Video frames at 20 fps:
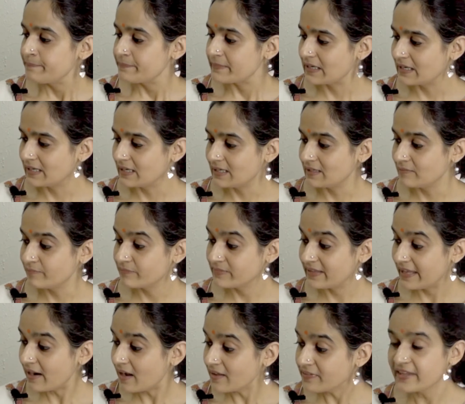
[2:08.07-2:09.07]

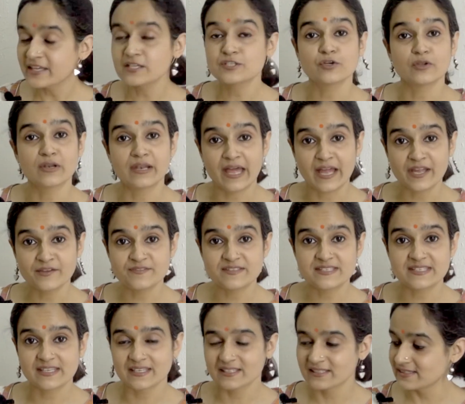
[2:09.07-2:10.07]
There are things on life
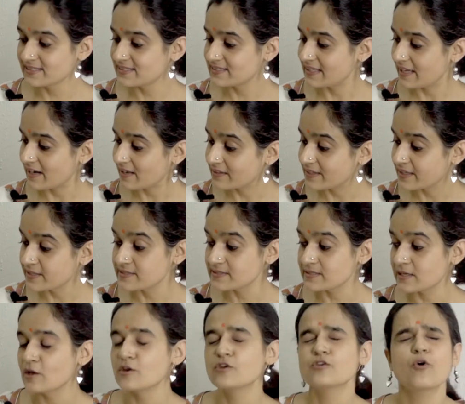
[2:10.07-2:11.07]
skills, there are
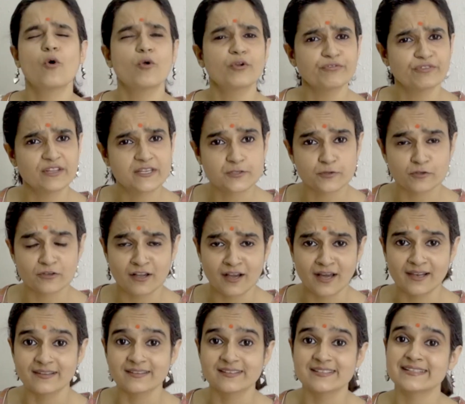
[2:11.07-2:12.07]
a lot of things on
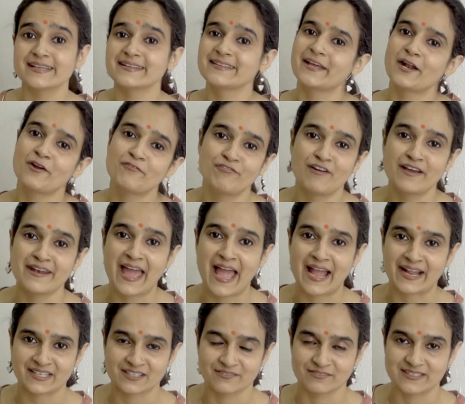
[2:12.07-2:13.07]
colors, and there are fun
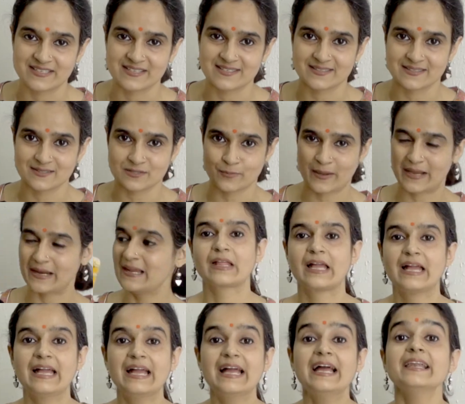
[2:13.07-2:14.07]
activities as well.
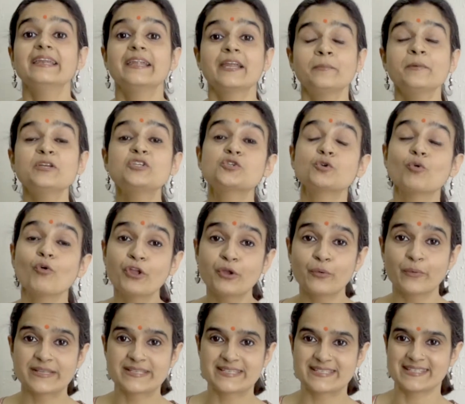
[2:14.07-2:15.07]
Let me show you
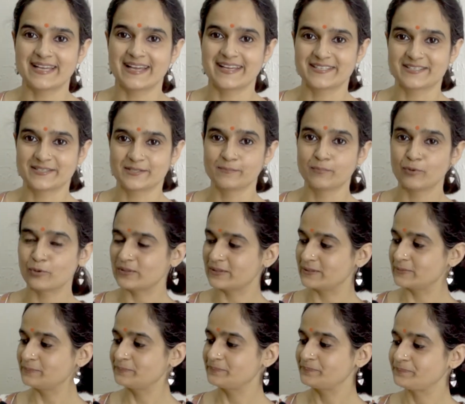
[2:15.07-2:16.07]
inside the
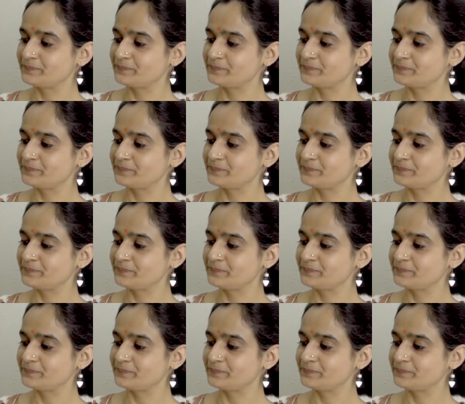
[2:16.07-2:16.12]
book.